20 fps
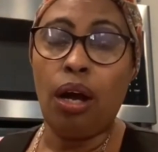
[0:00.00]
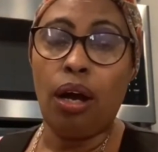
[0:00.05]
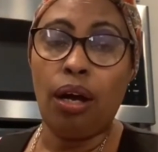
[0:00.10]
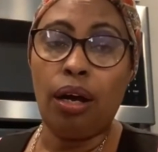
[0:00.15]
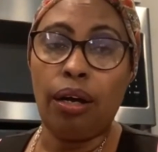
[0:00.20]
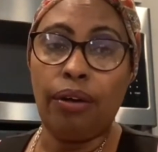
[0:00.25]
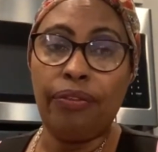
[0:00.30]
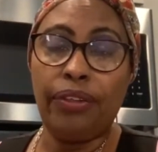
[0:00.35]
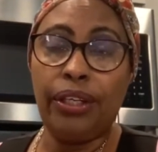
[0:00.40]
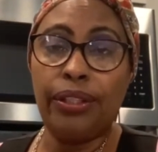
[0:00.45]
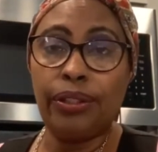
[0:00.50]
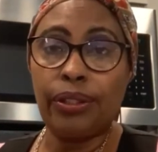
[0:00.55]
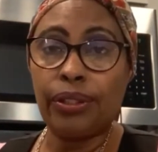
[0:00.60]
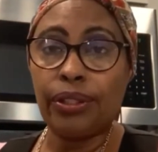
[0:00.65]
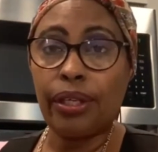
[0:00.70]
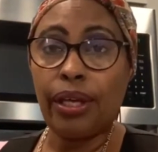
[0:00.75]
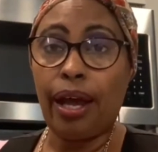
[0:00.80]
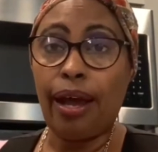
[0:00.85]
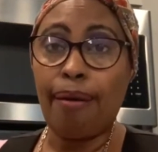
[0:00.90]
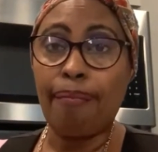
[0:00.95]
uh, these
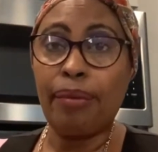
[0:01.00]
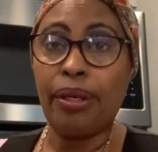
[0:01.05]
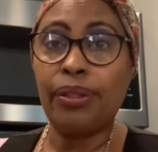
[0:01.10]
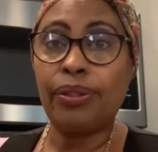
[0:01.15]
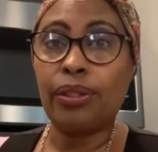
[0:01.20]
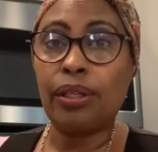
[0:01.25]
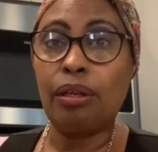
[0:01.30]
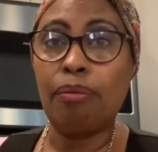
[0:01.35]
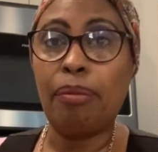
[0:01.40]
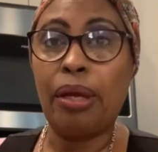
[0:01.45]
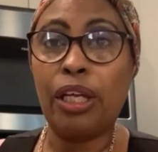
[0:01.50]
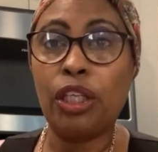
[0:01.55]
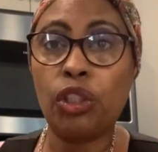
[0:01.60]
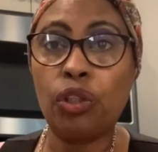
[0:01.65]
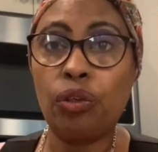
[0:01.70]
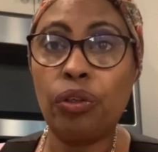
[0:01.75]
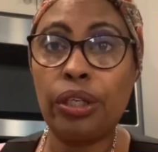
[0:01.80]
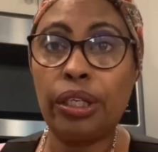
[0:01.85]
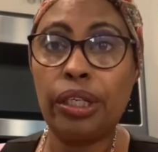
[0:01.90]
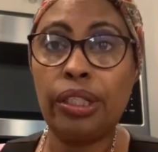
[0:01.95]
assignments and to make
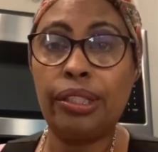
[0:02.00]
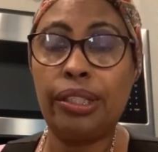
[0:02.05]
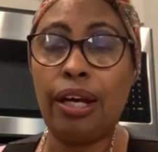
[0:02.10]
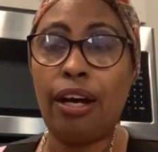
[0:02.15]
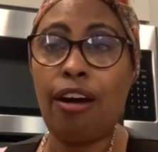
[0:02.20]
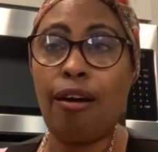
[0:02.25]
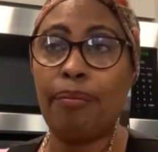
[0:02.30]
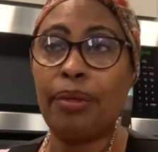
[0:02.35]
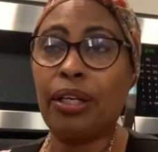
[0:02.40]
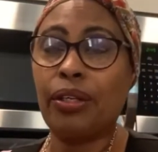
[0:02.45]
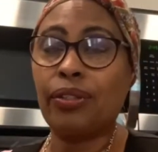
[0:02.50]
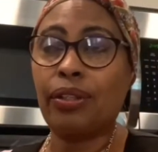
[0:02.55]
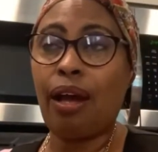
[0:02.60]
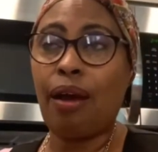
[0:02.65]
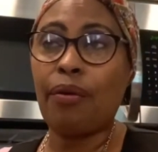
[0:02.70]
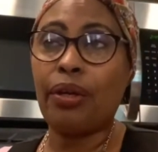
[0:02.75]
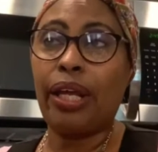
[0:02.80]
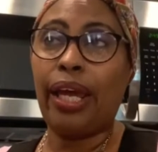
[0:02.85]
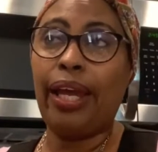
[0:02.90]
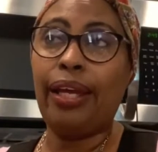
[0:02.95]
sure it get done because
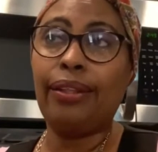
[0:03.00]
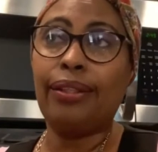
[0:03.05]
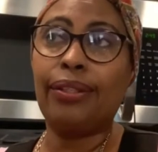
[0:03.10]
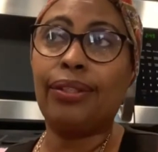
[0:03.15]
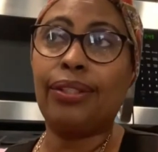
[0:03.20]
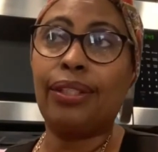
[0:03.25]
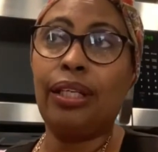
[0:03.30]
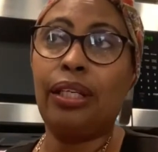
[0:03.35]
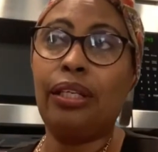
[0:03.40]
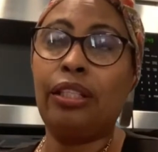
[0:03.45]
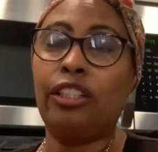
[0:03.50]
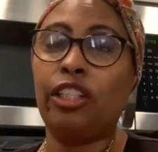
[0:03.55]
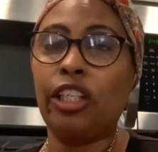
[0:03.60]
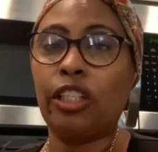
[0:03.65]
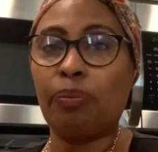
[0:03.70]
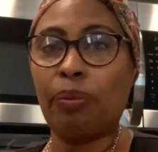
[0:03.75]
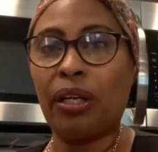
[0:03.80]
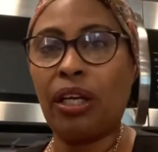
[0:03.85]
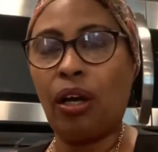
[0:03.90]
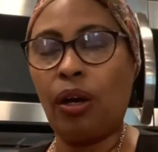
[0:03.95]
I would hate to see
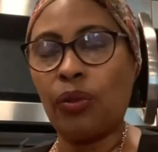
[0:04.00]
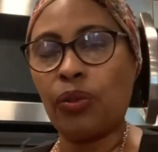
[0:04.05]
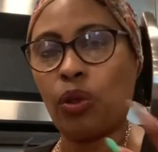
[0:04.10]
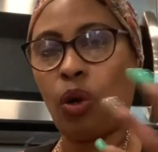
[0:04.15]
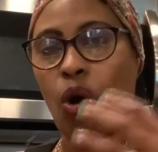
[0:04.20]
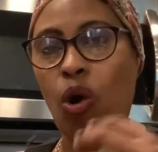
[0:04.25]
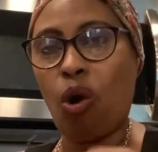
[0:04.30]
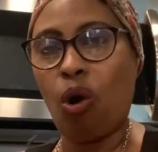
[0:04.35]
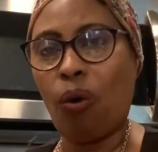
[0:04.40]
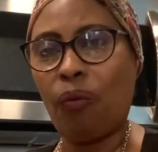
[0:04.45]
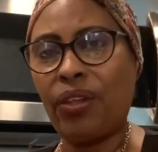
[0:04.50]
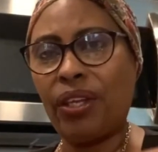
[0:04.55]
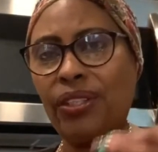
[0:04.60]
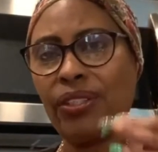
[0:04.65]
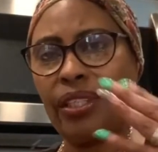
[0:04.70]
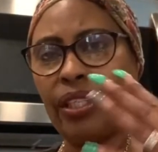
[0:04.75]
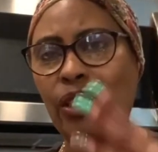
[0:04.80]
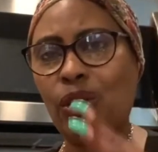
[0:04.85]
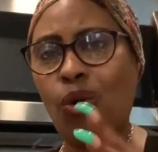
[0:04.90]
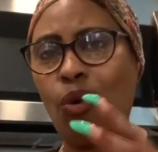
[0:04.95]
just because of all
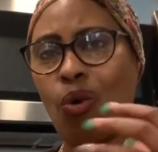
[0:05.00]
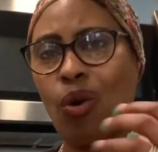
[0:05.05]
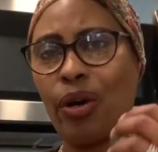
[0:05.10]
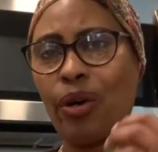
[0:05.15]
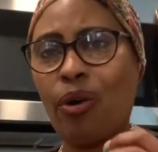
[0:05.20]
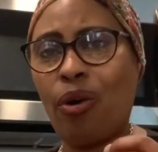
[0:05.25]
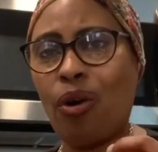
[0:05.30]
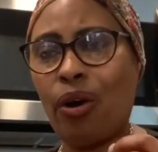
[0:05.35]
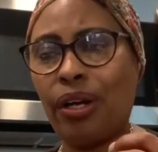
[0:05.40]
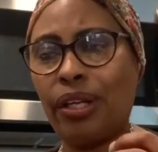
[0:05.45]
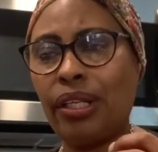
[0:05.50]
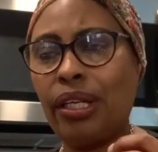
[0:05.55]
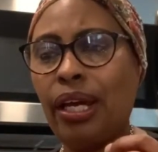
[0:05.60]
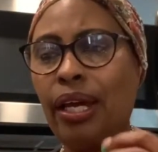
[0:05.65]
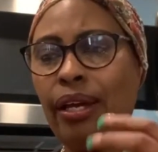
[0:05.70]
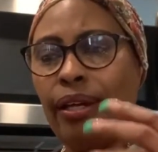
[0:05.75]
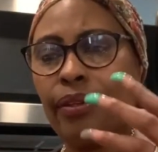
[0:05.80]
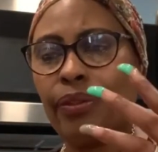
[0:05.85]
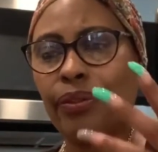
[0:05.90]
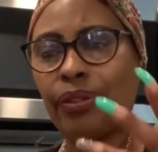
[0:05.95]
this that's going on,
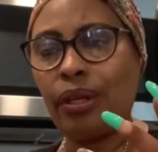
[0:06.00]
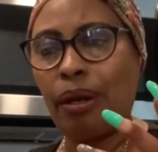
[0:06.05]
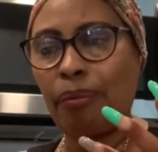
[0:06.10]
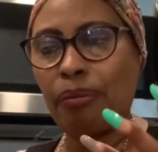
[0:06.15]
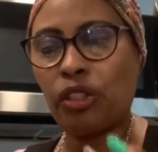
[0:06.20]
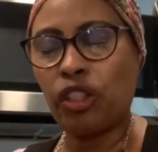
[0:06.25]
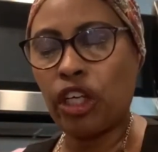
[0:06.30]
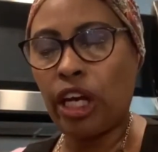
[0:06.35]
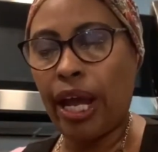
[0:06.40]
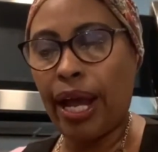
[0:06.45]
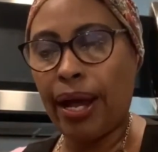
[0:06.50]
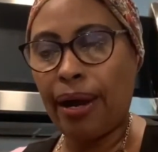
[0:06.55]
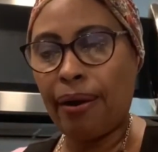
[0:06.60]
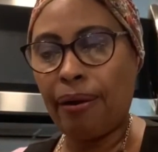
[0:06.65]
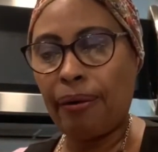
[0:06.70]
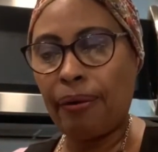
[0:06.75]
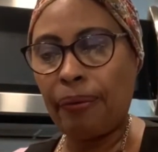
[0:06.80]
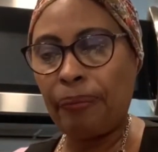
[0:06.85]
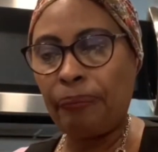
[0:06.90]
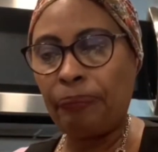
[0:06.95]
some
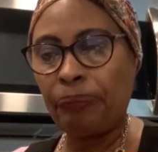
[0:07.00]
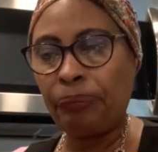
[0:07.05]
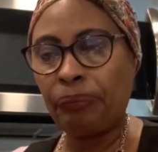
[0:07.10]
child